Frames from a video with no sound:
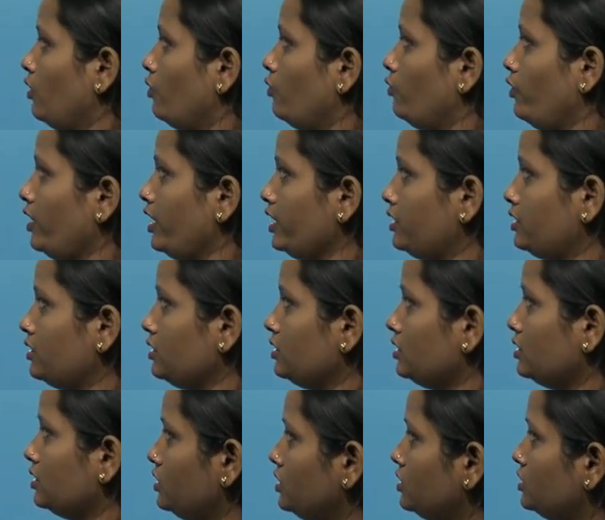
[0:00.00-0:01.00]
with,
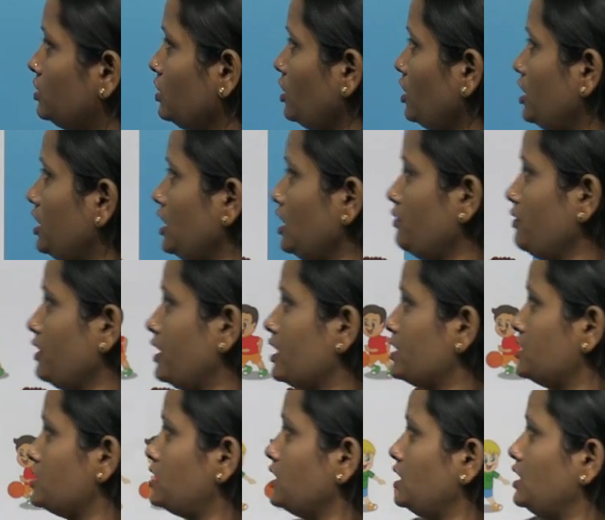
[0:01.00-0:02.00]
here we
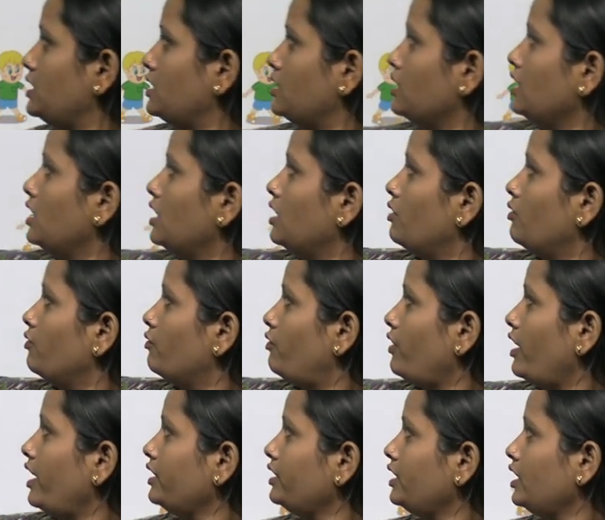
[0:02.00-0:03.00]
can see,
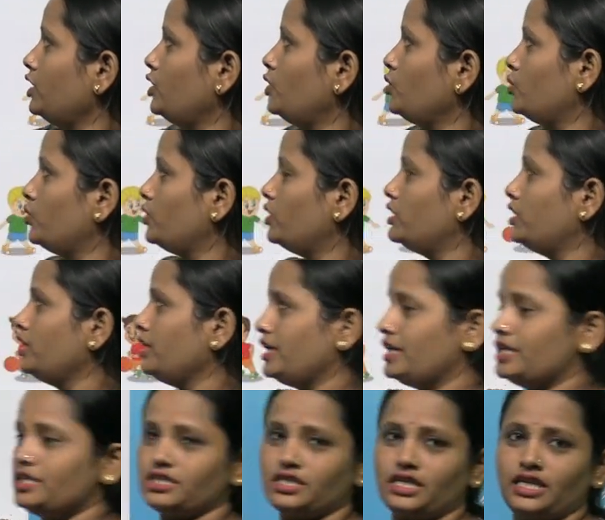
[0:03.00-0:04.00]
when the doer
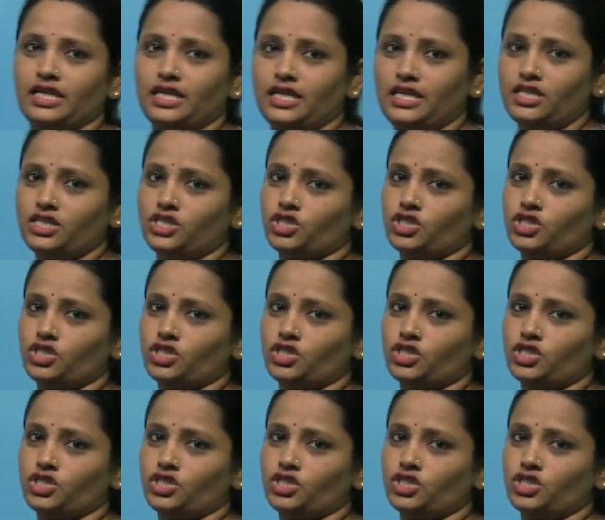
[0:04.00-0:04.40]
is he,